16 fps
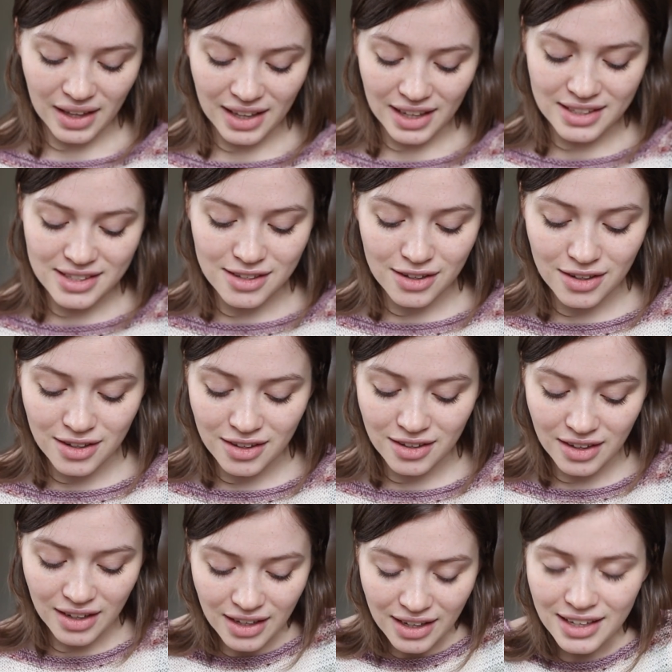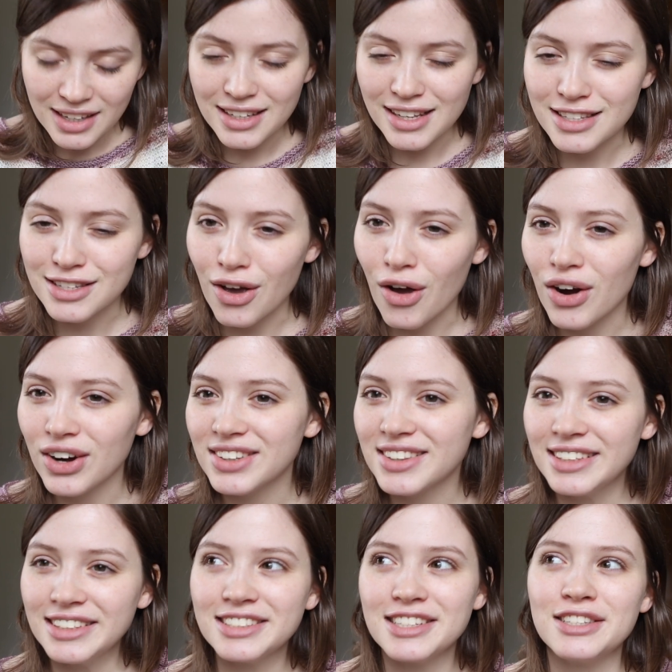It's a hard
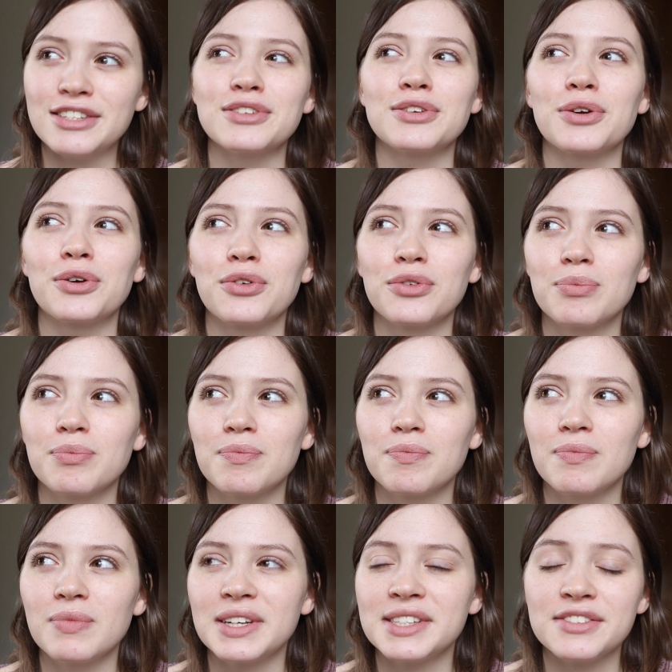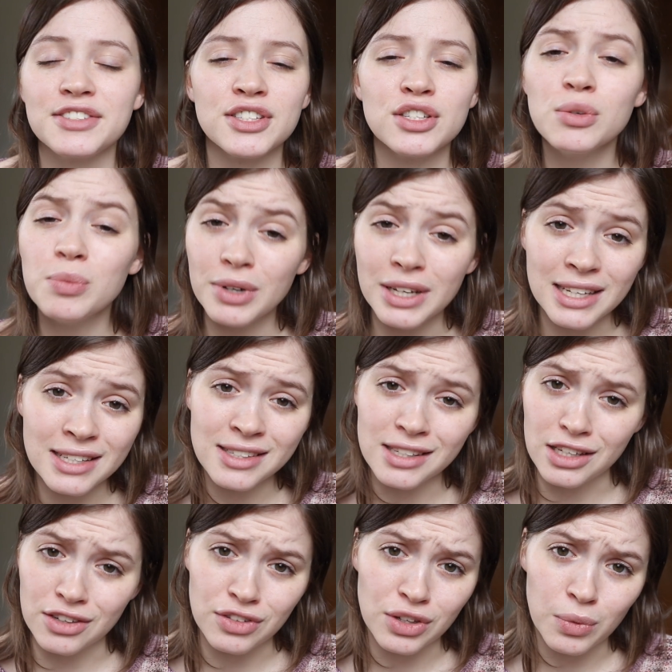thing to do. It's super
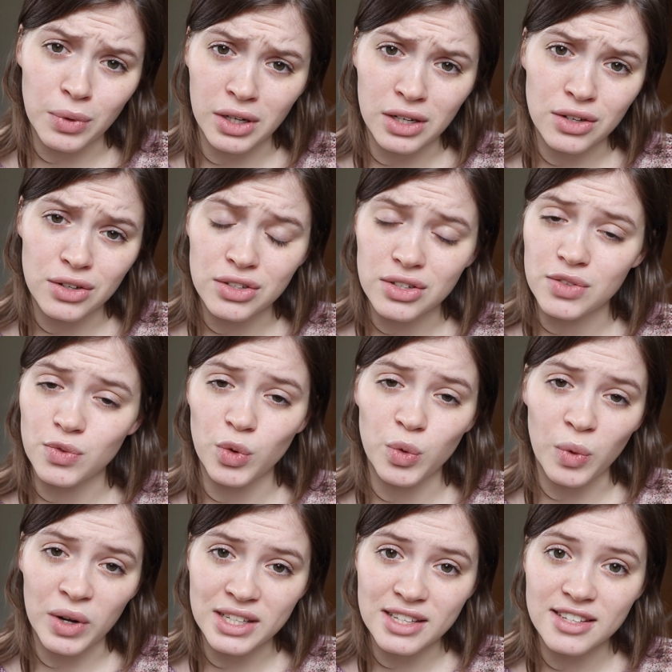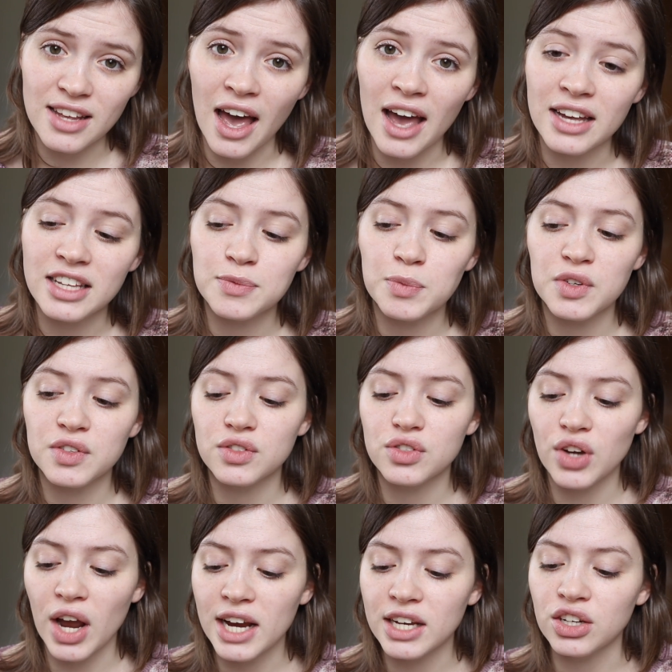easy if you want to do it just for one size, but
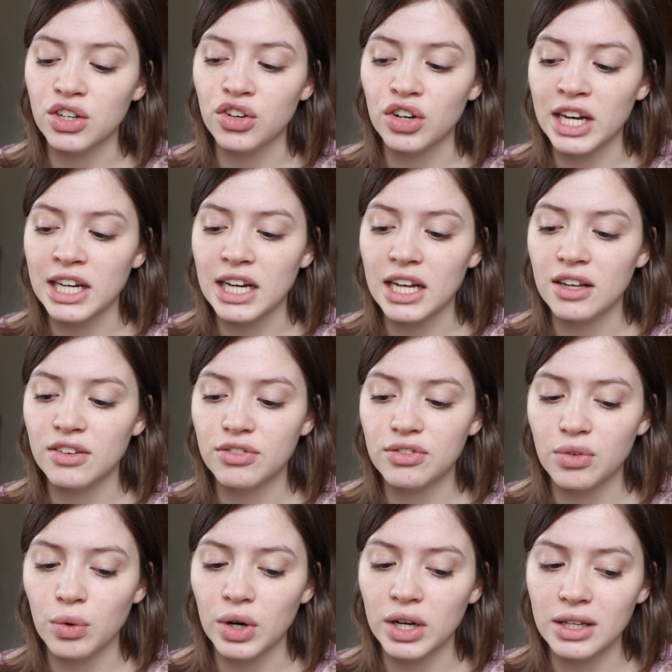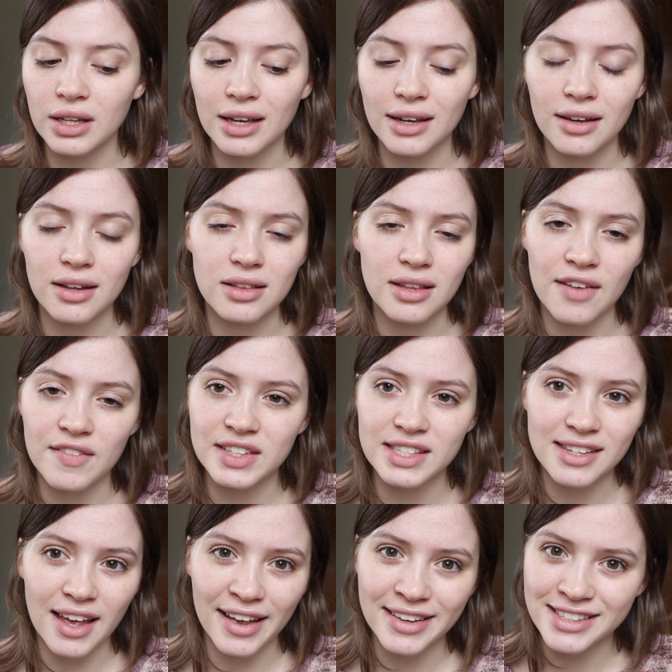trying to grade it for like 11
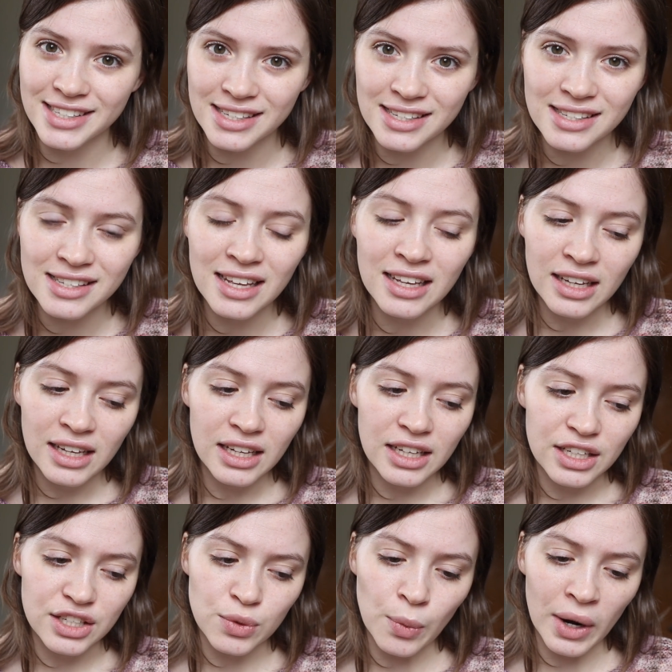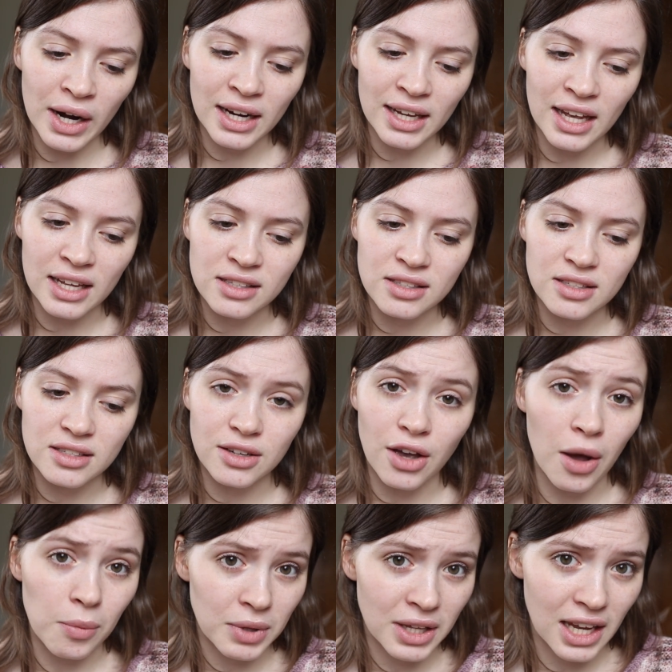sizes is where it gets
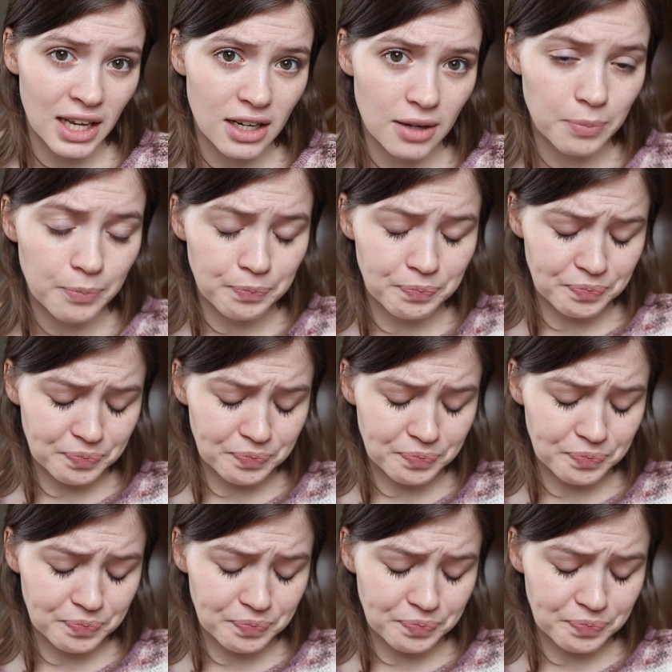complicated.